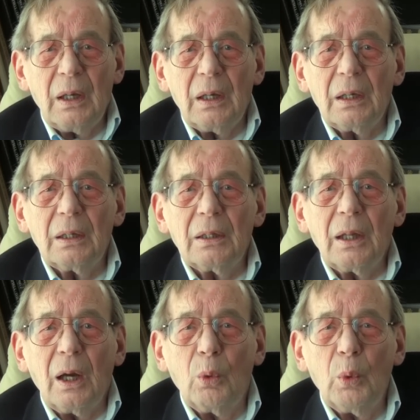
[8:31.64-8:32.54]

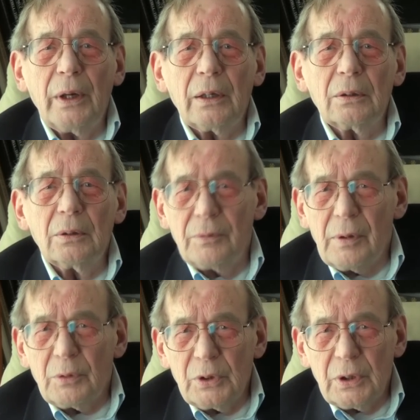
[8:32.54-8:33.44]
aware of
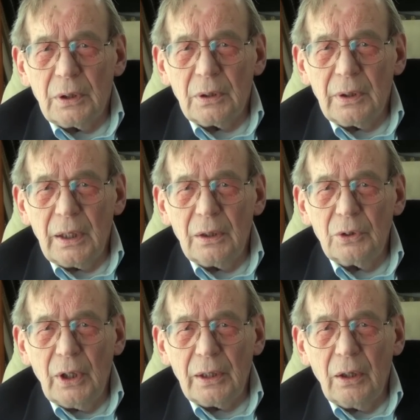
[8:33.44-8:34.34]
everything. They are
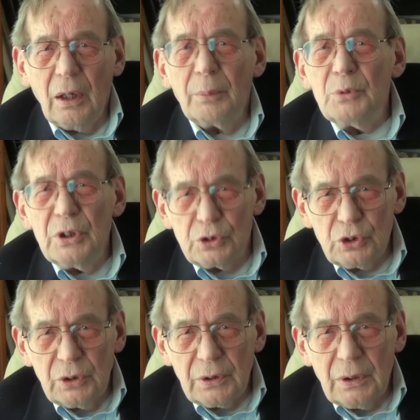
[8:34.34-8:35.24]
not
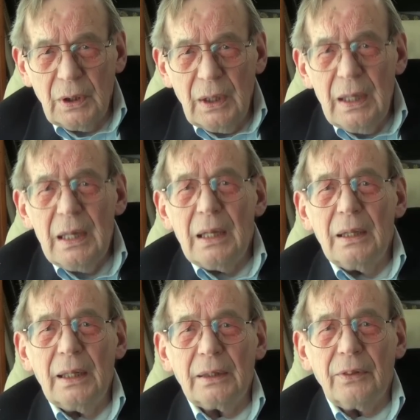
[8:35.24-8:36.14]
omniscient.
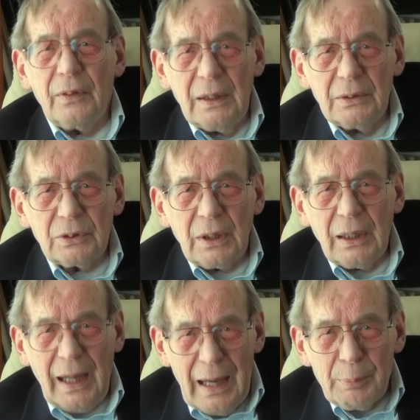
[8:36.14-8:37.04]
That things
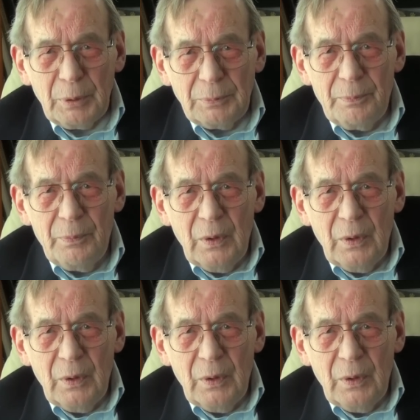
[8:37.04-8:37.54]
can happen